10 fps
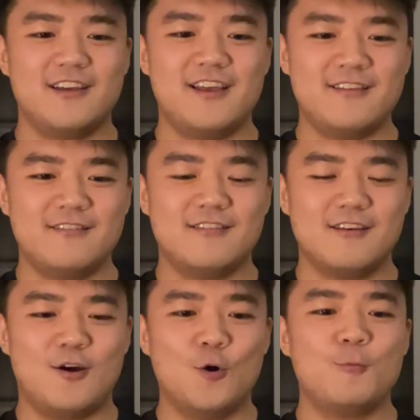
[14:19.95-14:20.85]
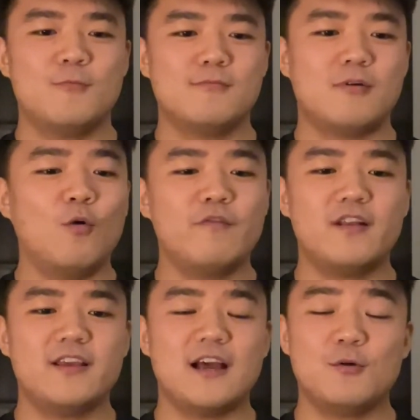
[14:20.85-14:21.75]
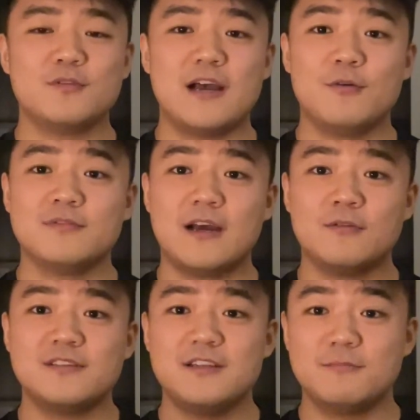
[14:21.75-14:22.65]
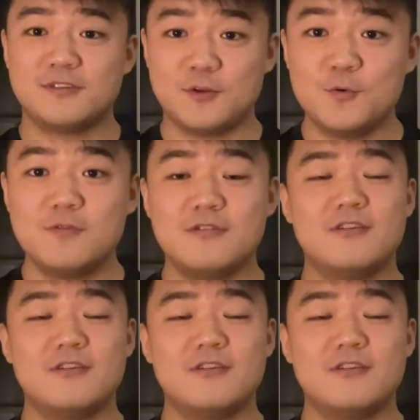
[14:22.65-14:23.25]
And hopefully I'll see them soon.